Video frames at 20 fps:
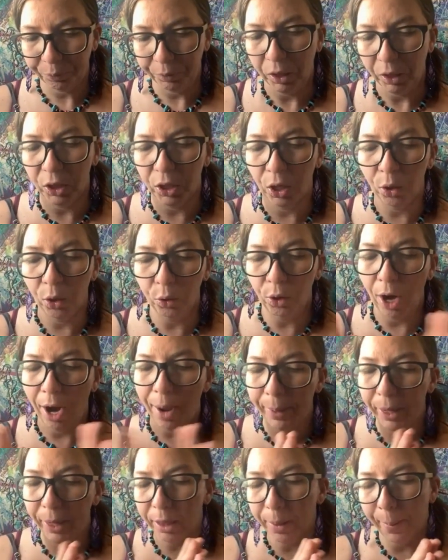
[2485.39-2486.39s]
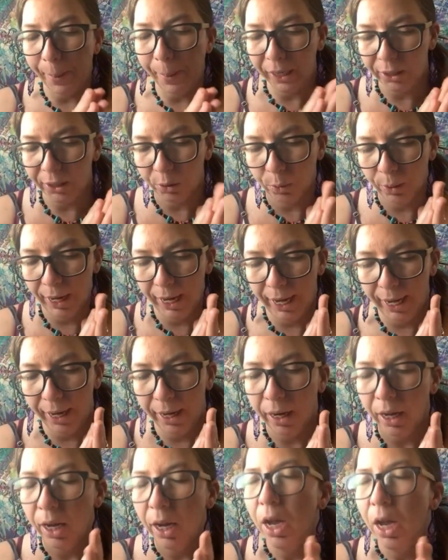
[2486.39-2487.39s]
So grab it the best way,